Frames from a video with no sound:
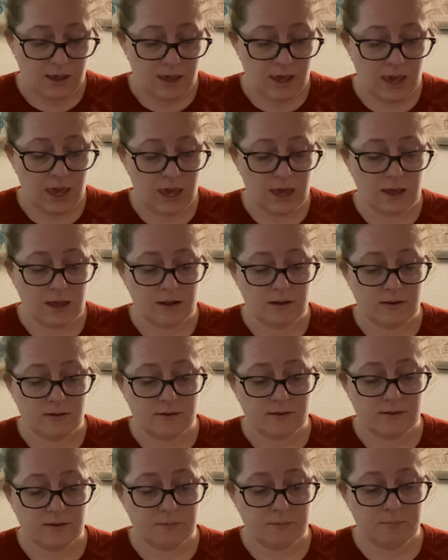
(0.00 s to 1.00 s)

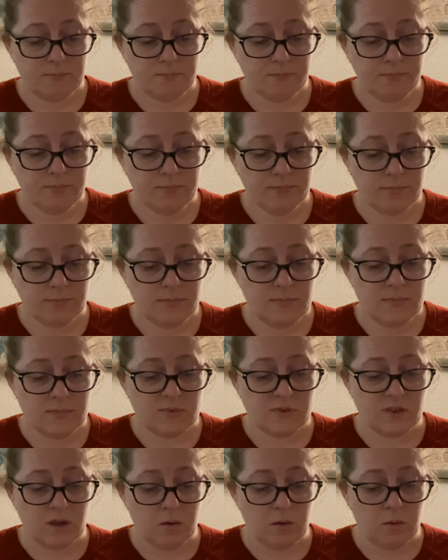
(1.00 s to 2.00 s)
And
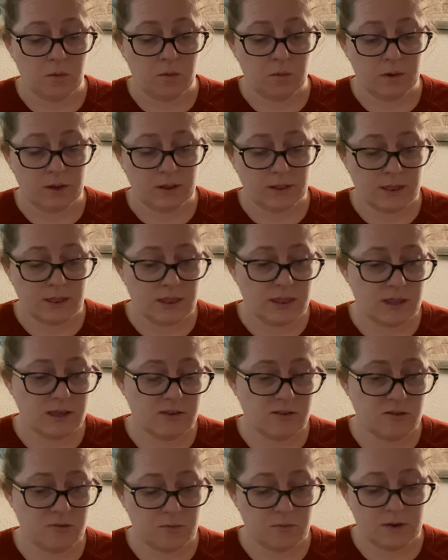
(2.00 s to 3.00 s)
so
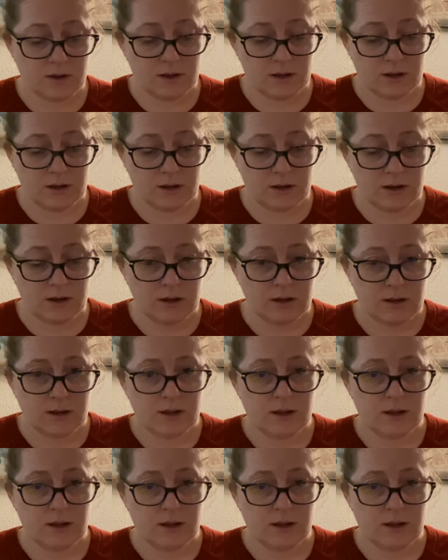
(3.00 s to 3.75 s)
this one